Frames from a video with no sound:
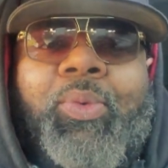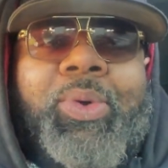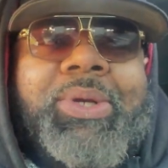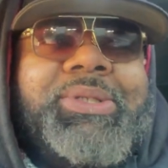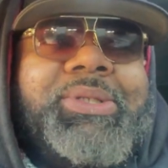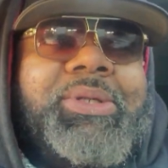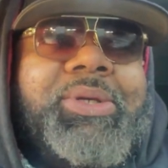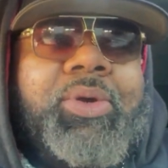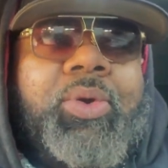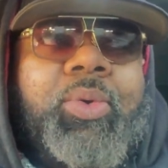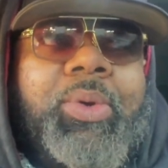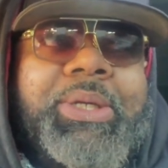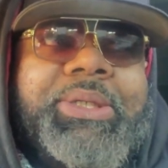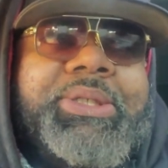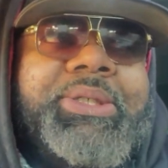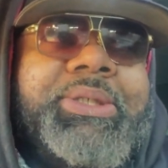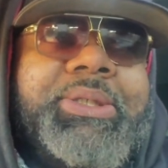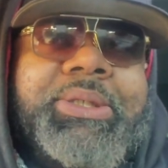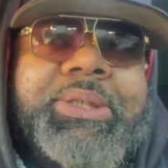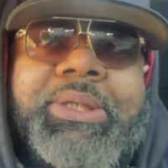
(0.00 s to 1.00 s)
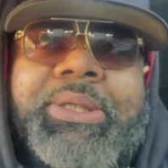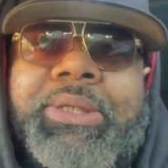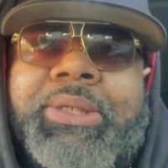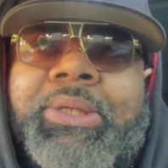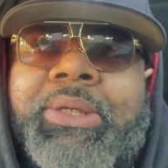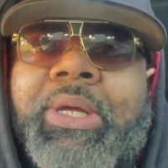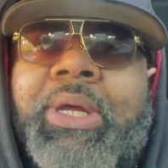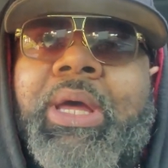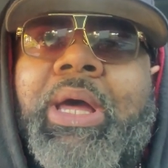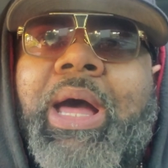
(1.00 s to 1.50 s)
What's the question here?
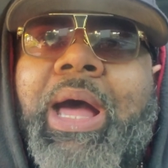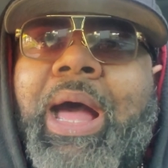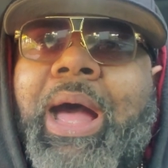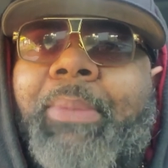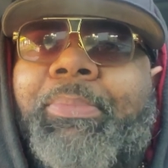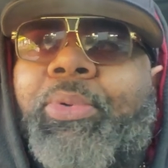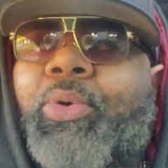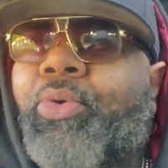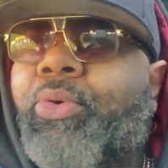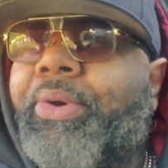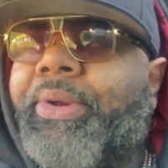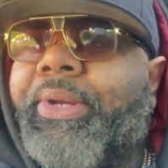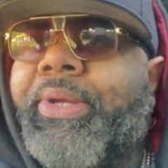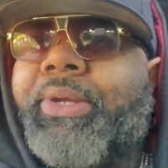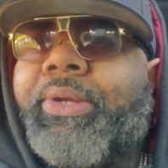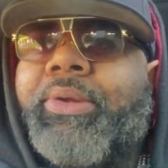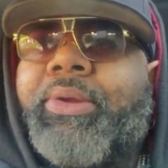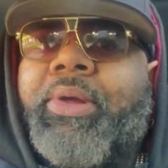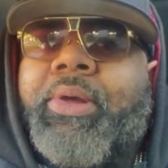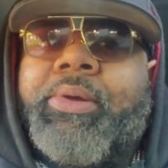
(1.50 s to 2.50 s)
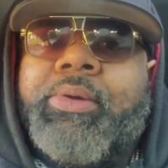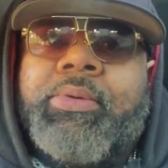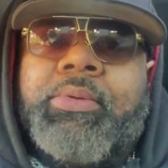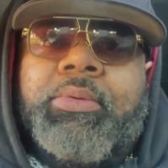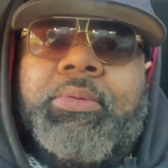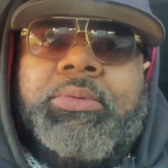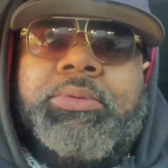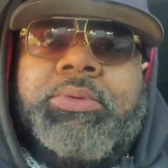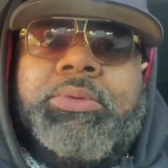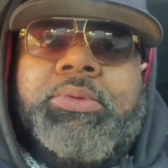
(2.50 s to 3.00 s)
Hop on it.
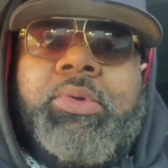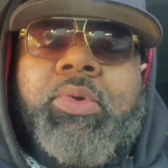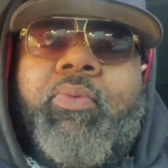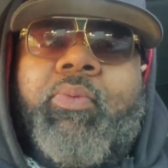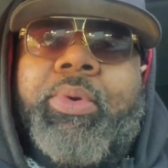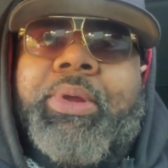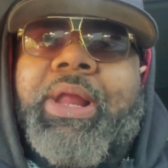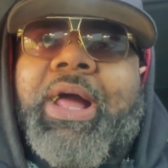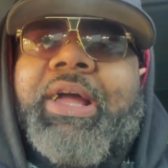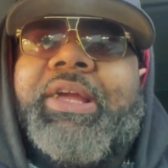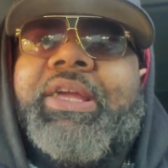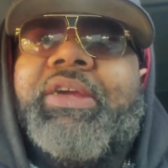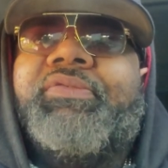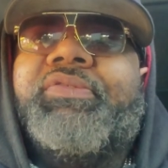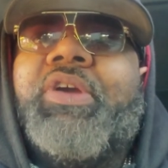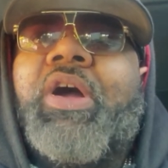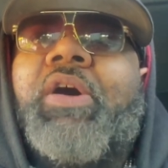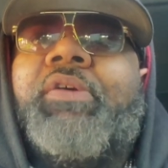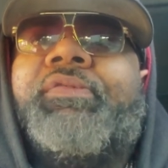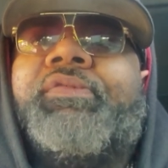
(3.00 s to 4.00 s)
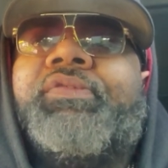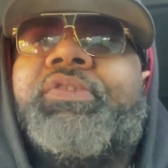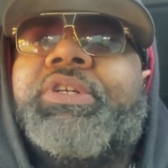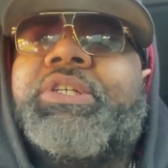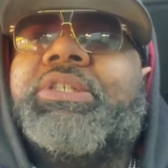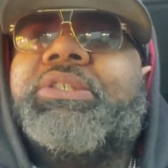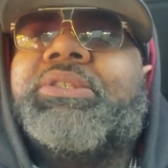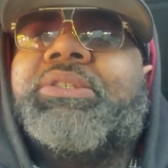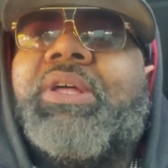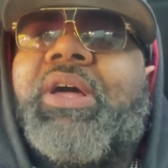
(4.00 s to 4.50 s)
When I give y'all
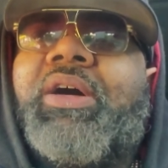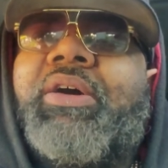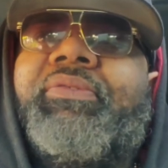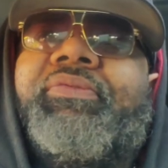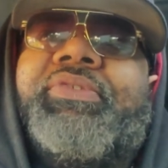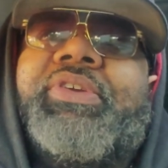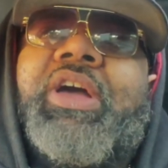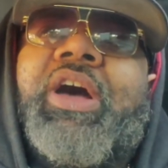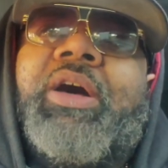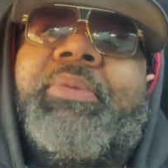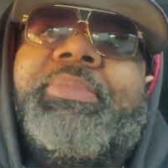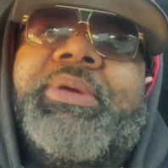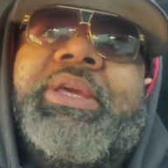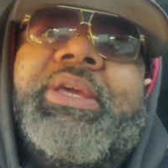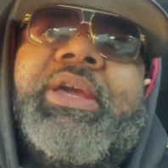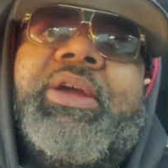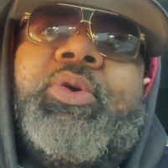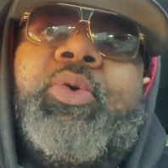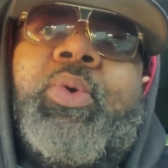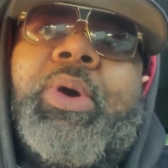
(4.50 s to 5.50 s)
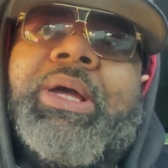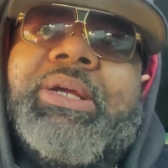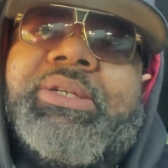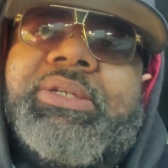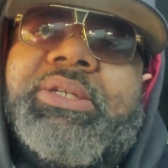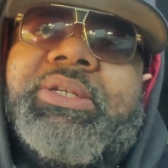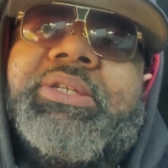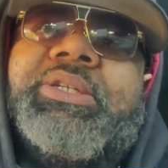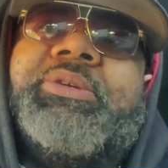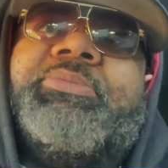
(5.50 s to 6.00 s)
free stuff, y'all be
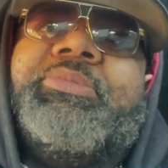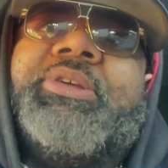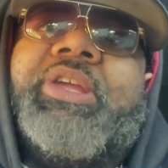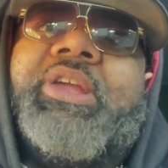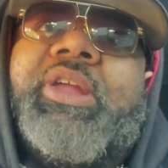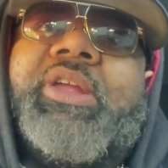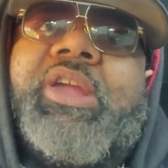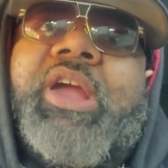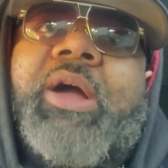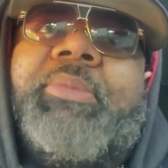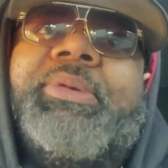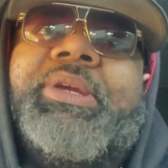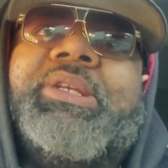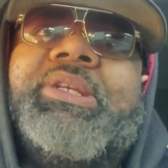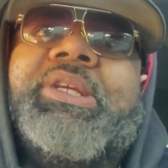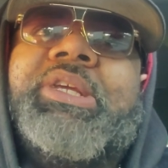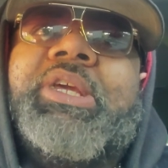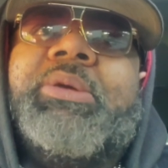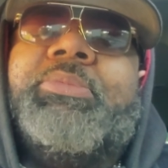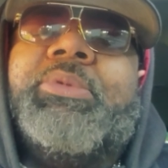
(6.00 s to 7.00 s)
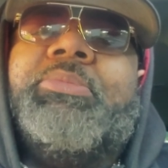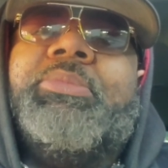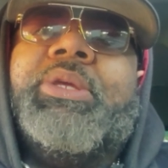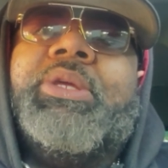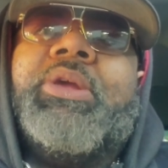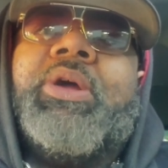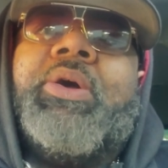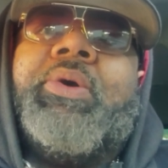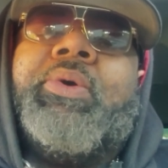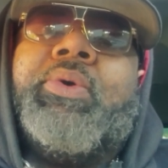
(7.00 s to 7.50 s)
questioning me. Y'all be DMing me,
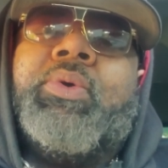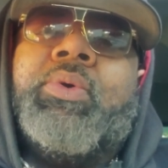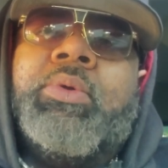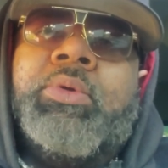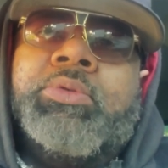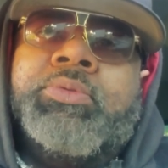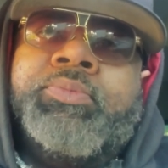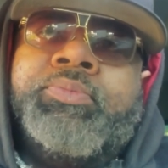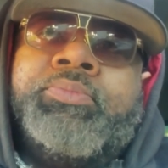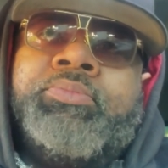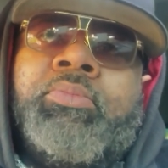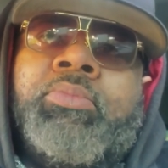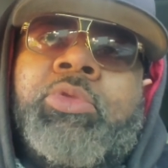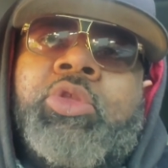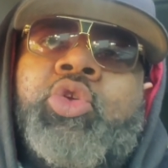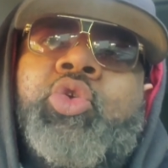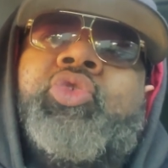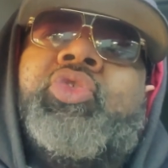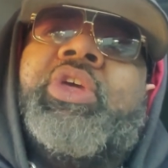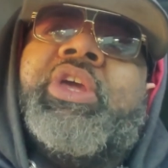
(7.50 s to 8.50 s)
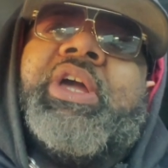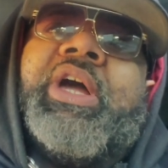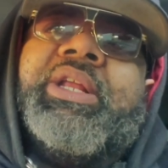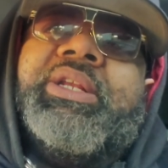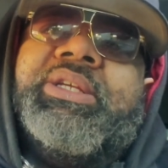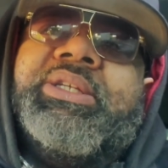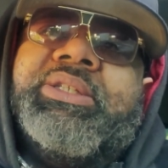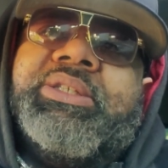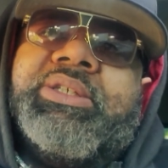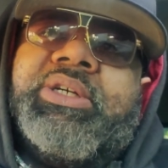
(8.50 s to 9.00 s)
yo, you think I
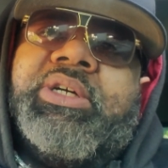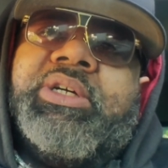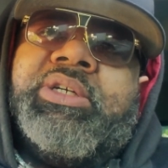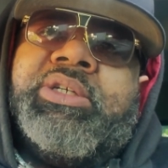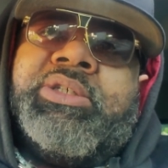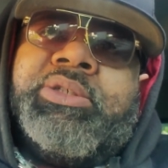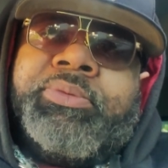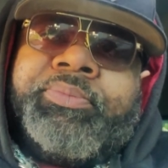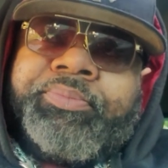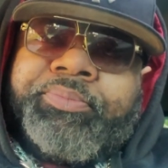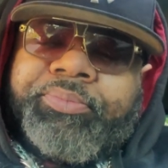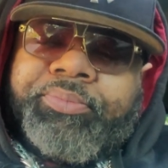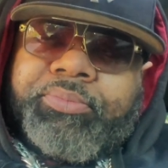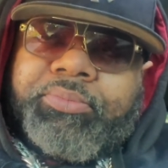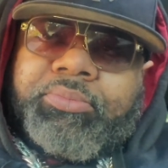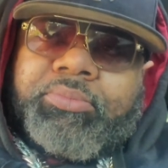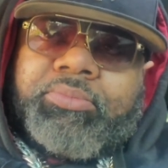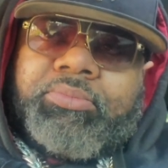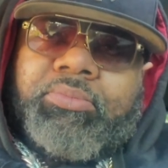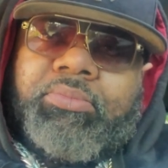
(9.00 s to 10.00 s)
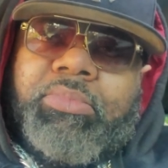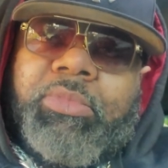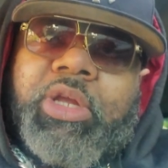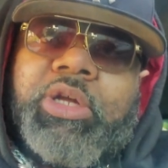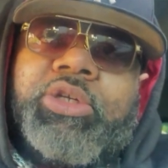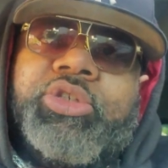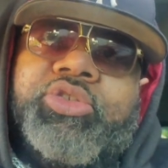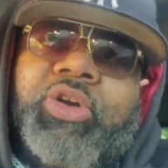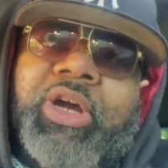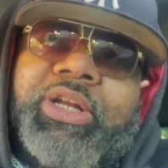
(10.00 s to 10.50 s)
need to
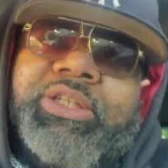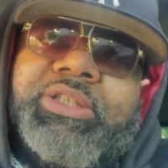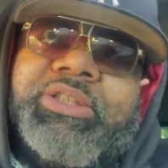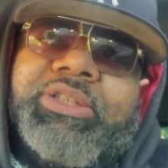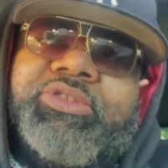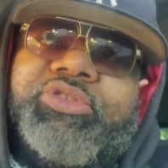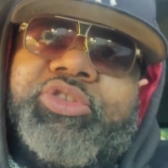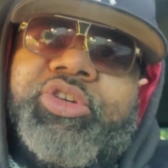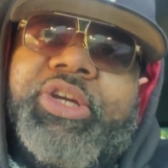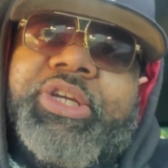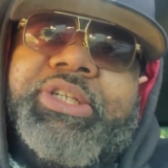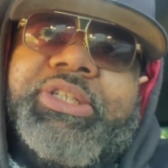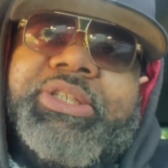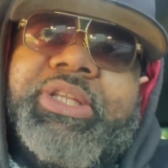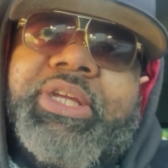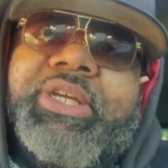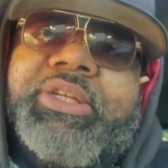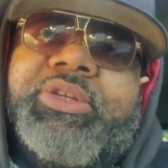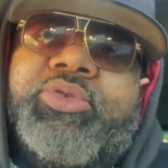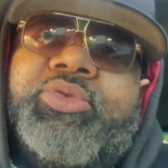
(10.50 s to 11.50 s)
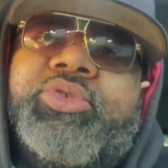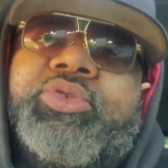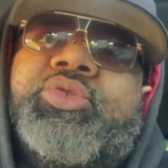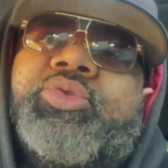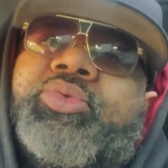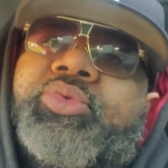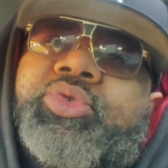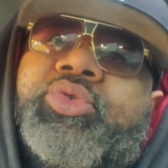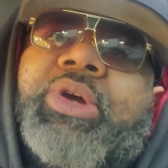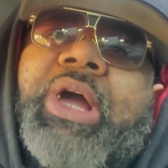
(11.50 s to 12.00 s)
try this trading thing
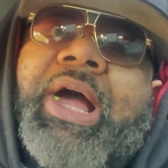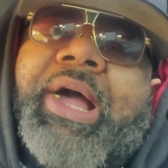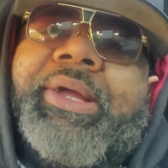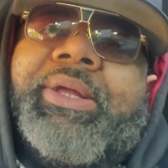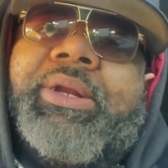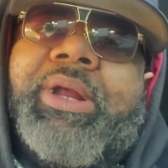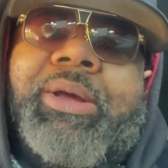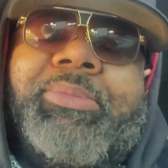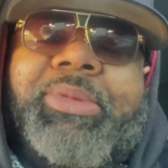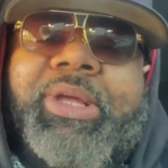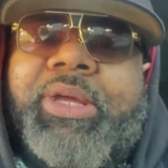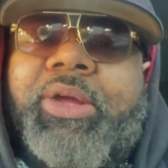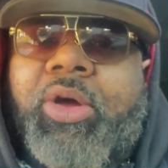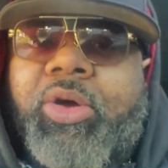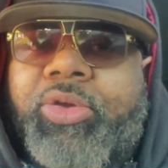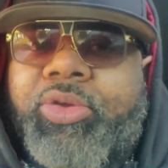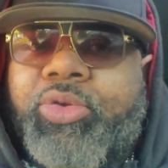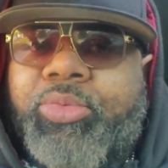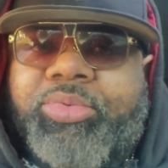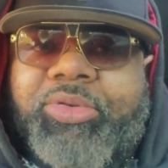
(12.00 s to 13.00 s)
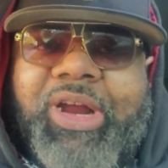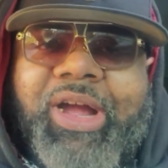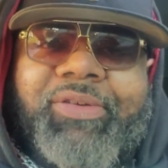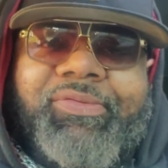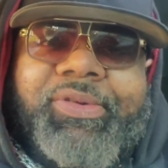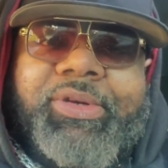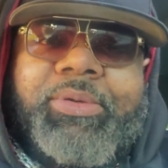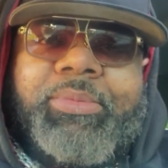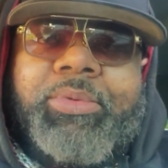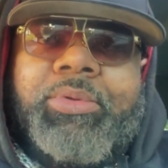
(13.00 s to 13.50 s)
you got? I'm like, are you
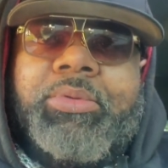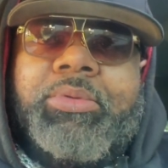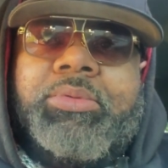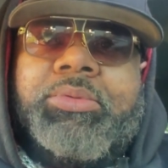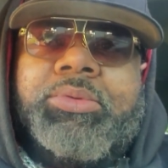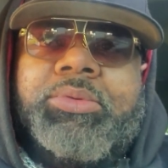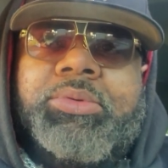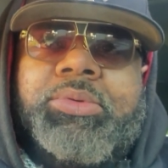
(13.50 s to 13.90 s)
profitable?